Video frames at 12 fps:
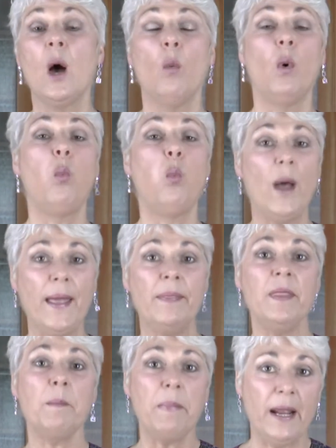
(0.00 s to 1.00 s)
Well,
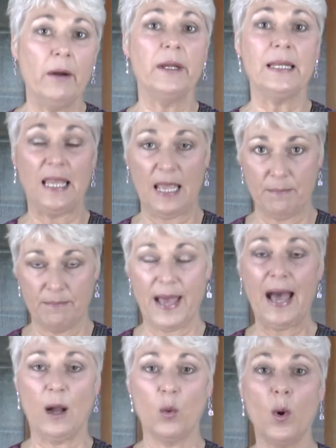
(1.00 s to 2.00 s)
when the parent came
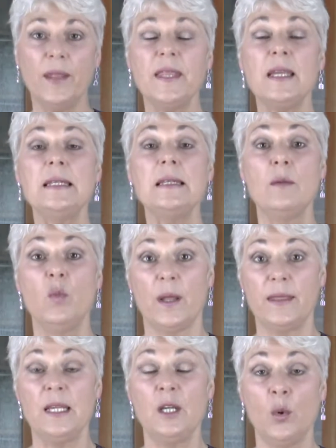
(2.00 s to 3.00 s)
back, what
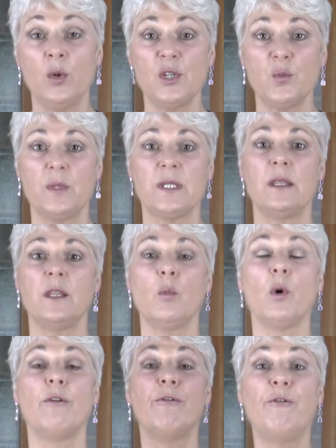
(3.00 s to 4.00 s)
they noticed was that there
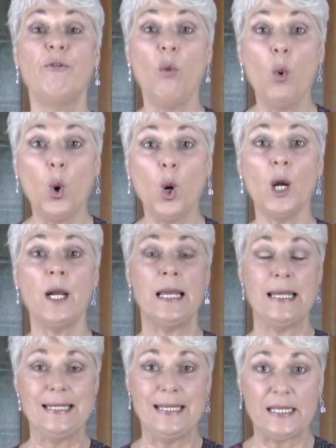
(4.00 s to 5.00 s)
were 4
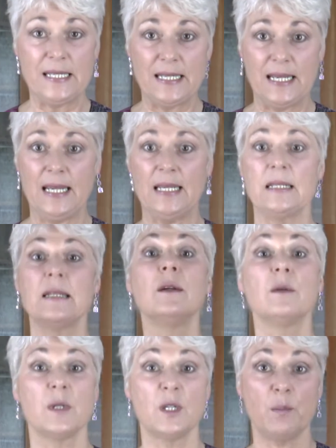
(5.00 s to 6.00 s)
distinct
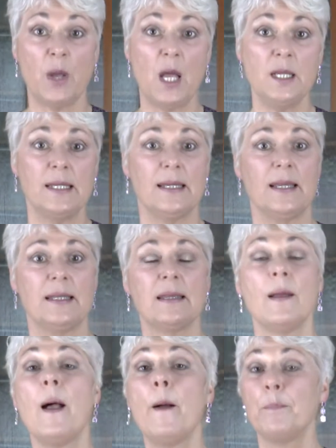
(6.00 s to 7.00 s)

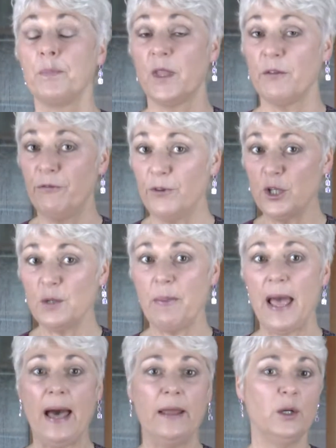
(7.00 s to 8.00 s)
responses. The first
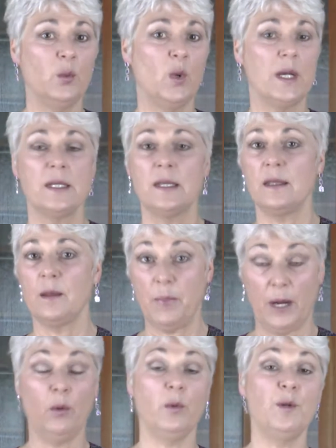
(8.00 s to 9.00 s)
pattern was that the
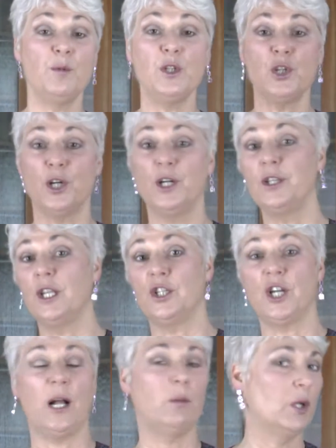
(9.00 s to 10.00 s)
parent would return, the
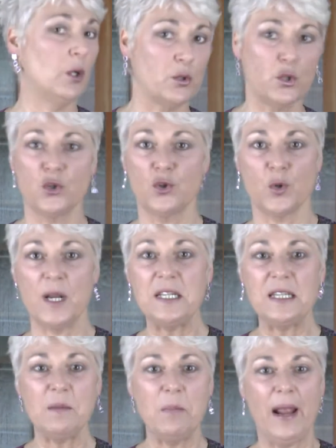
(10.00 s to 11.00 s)
child would go
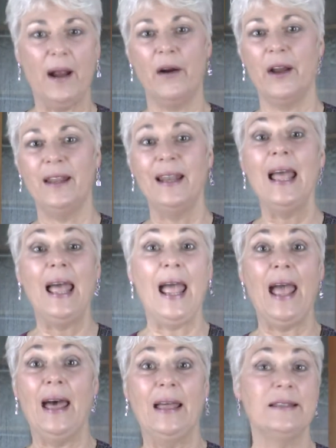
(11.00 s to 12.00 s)
straight to the parent
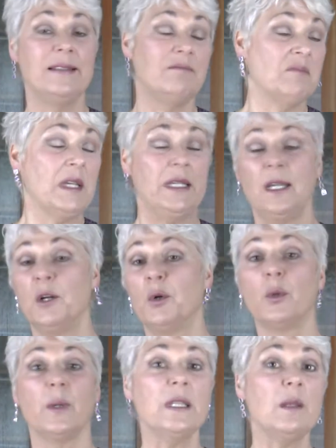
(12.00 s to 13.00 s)
and
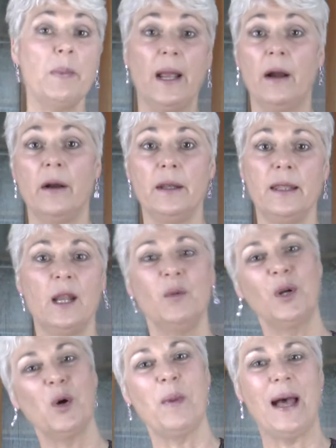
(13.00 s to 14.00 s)
greet the parent, and then it
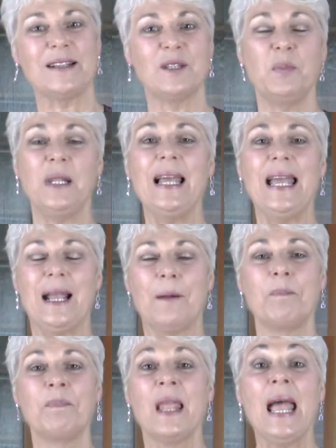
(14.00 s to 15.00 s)
would go back to playing.
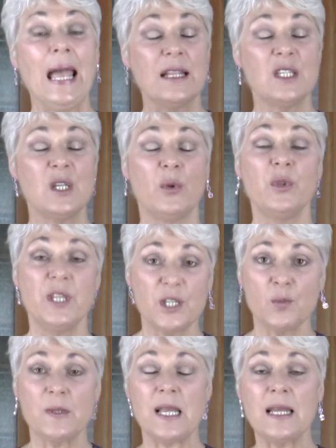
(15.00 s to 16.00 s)
And so
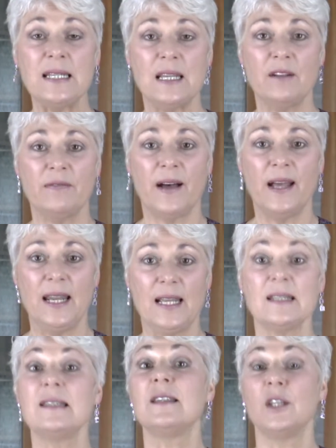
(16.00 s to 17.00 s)
this was identified
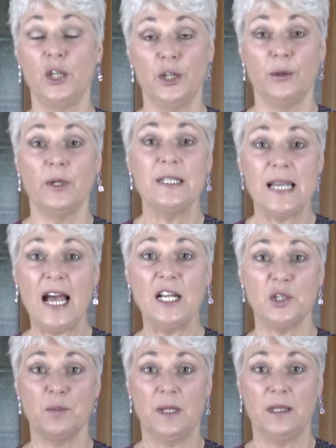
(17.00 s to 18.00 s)
as secure
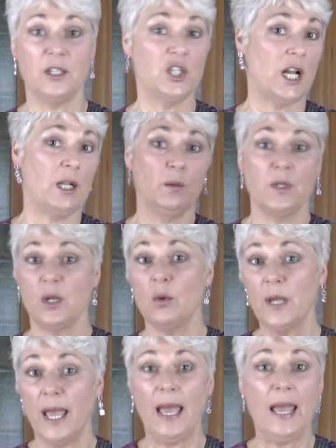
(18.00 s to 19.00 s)
attachment. The child was
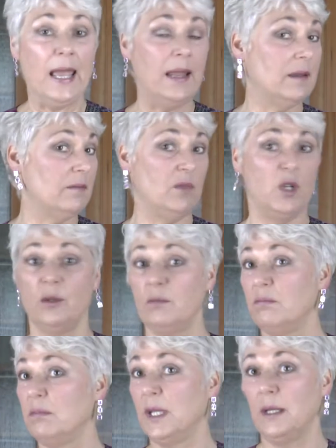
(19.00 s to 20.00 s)
okay, knew
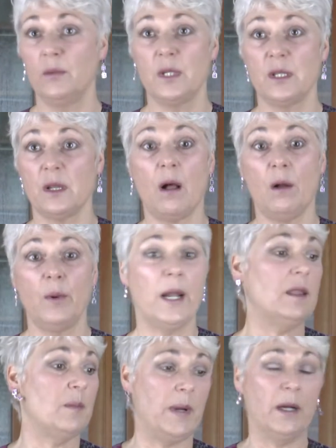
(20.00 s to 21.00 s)
it was all
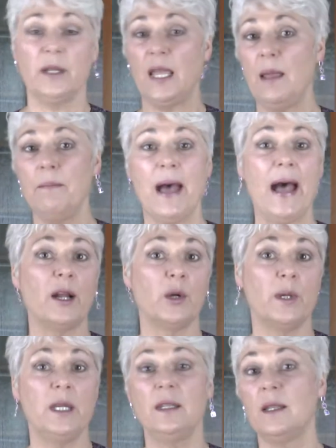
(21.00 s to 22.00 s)
right. The parent came back,
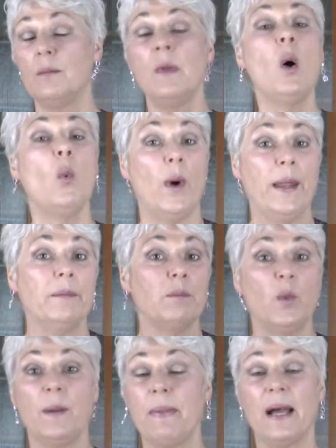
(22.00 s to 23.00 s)
greeted them,
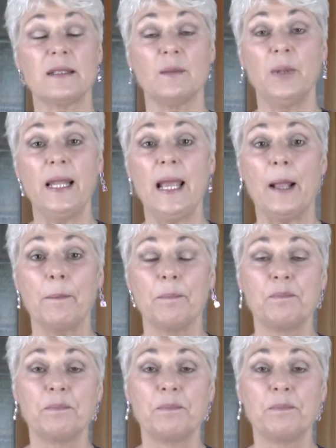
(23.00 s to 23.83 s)
went back to playing.